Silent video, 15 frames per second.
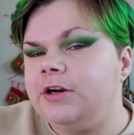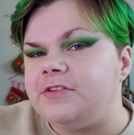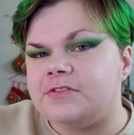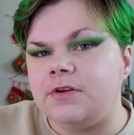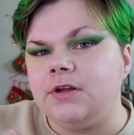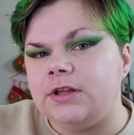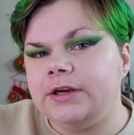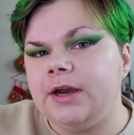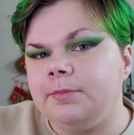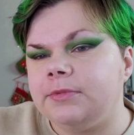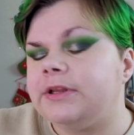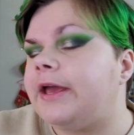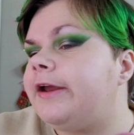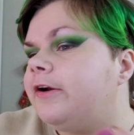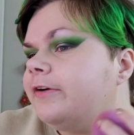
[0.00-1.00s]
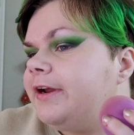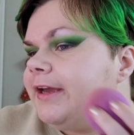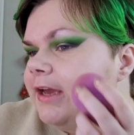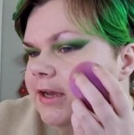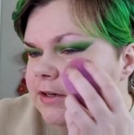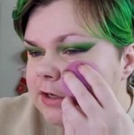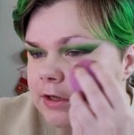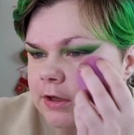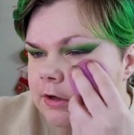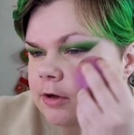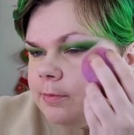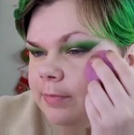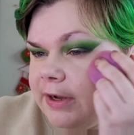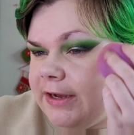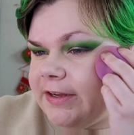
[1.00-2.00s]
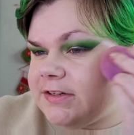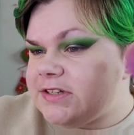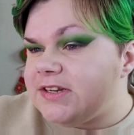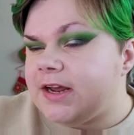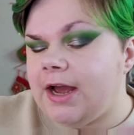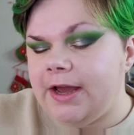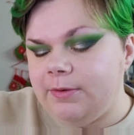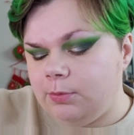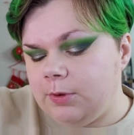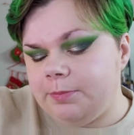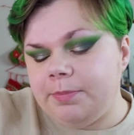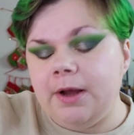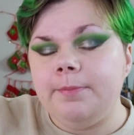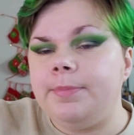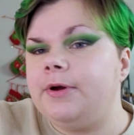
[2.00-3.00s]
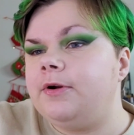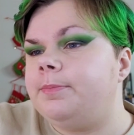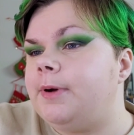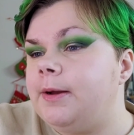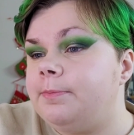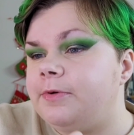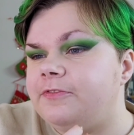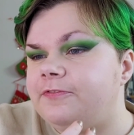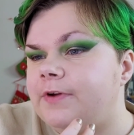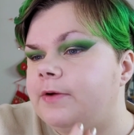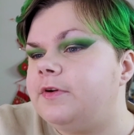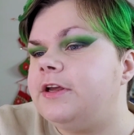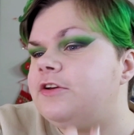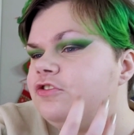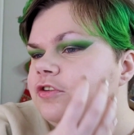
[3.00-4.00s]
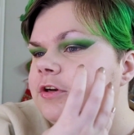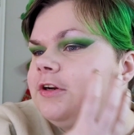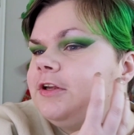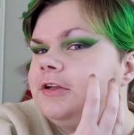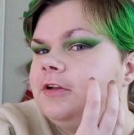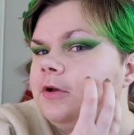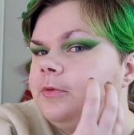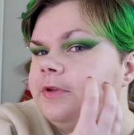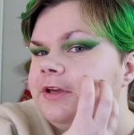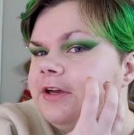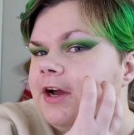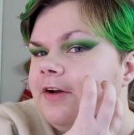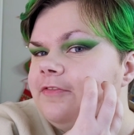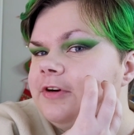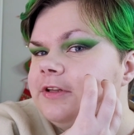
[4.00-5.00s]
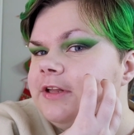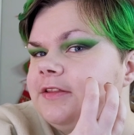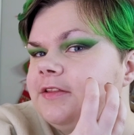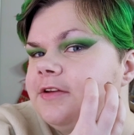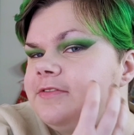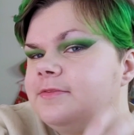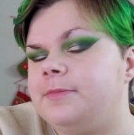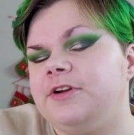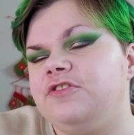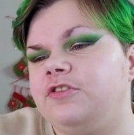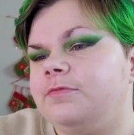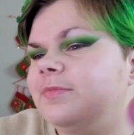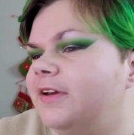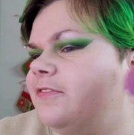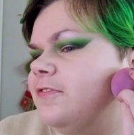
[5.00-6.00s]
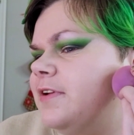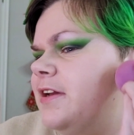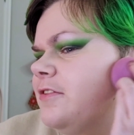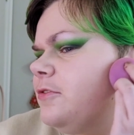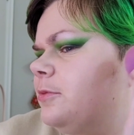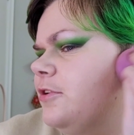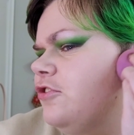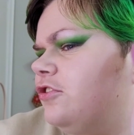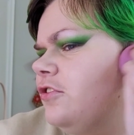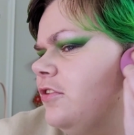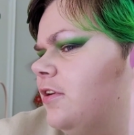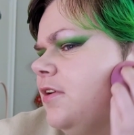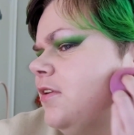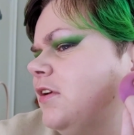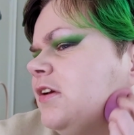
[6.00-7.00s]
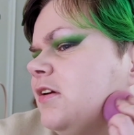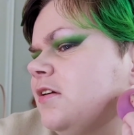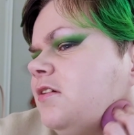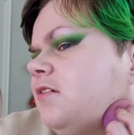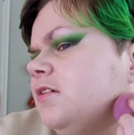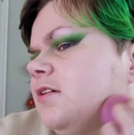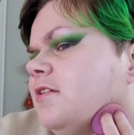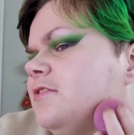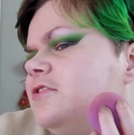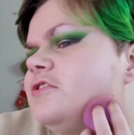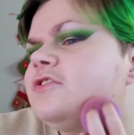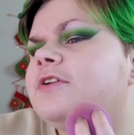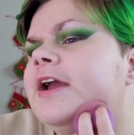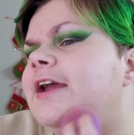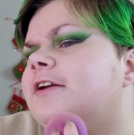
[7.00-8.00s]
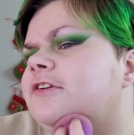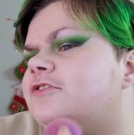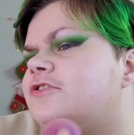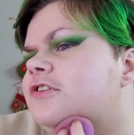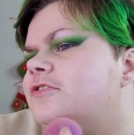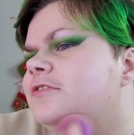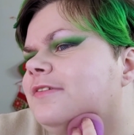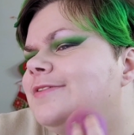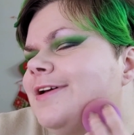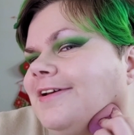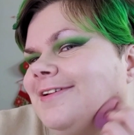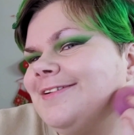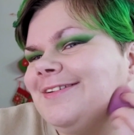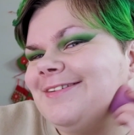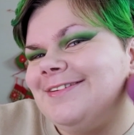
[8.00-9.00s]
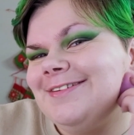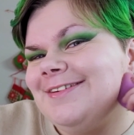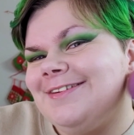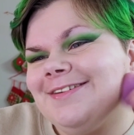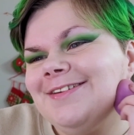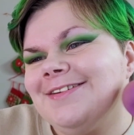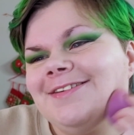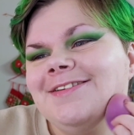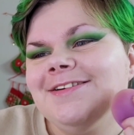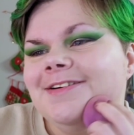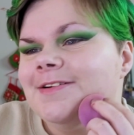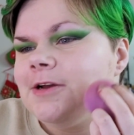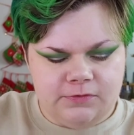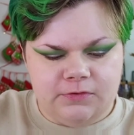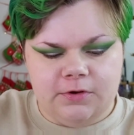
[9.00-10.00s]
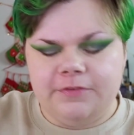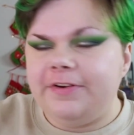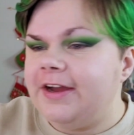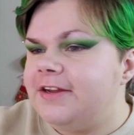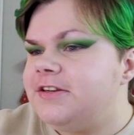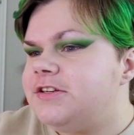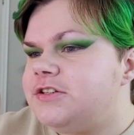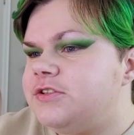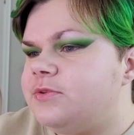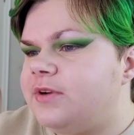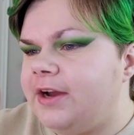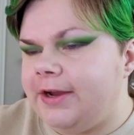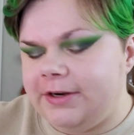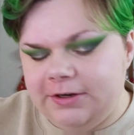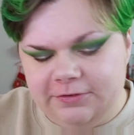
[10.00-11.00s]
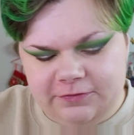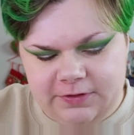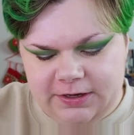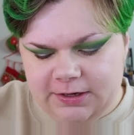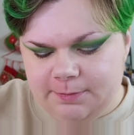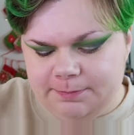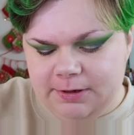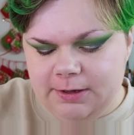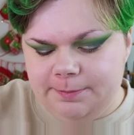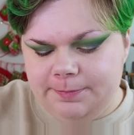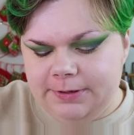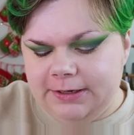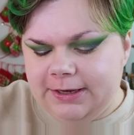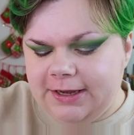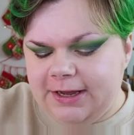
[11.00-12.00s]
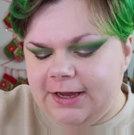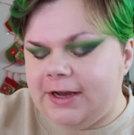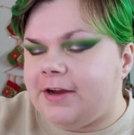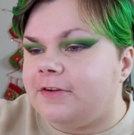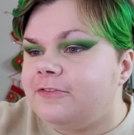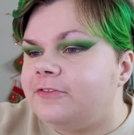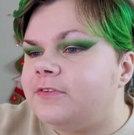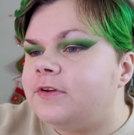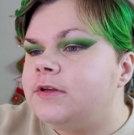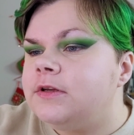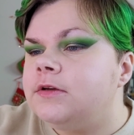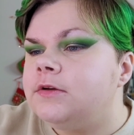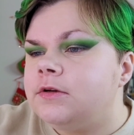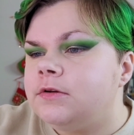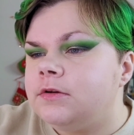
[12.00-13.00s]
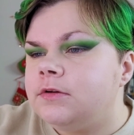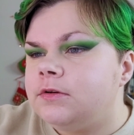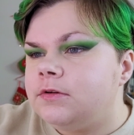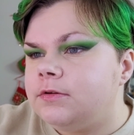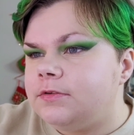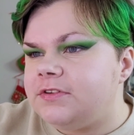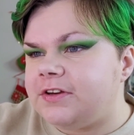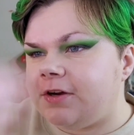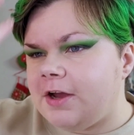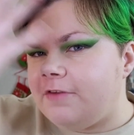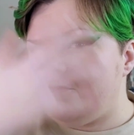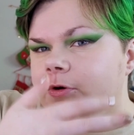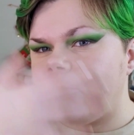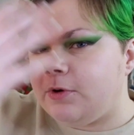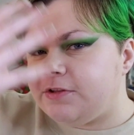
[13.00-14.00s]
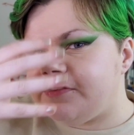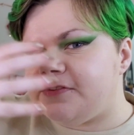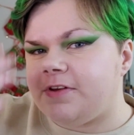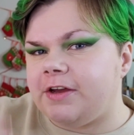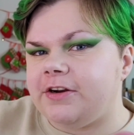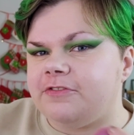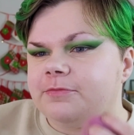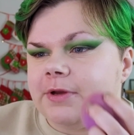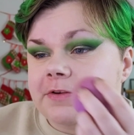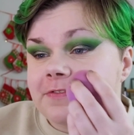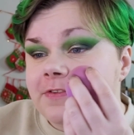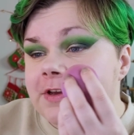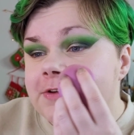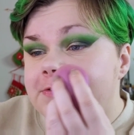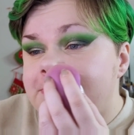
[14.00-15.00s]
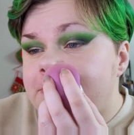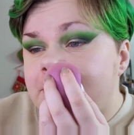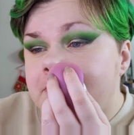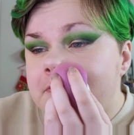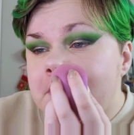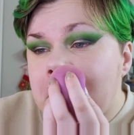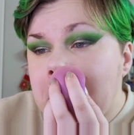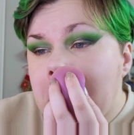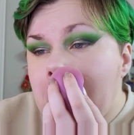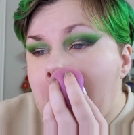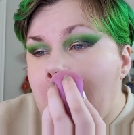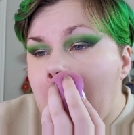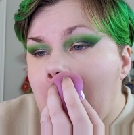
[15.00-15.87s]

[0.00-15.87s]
It's not like I'm layering it, but I will pump out a pump of foundation and it'll only cover this much of my face, which is strange. So I've had to do kind of like a pump and a half to cover one side of my face so far.